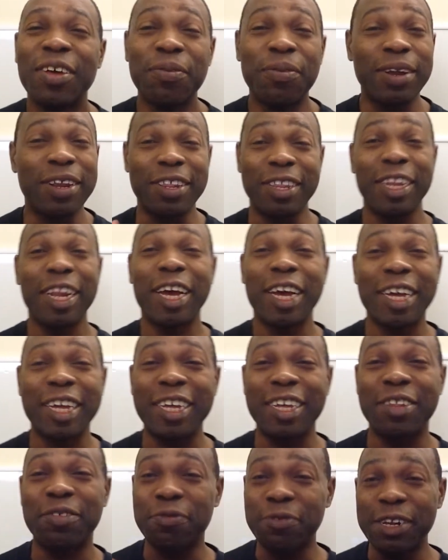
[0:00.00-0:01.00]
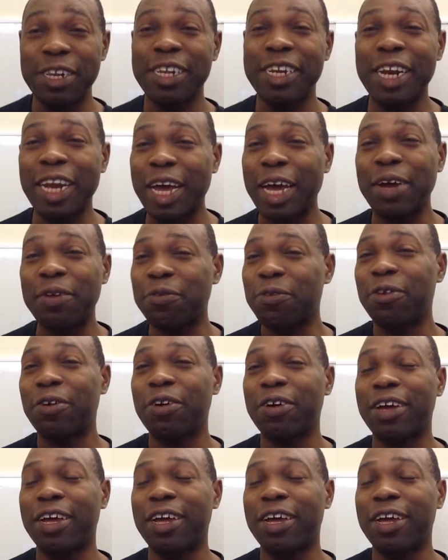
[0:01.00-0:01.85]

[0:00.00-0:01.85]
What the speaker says: But it's not. It's really not wrong.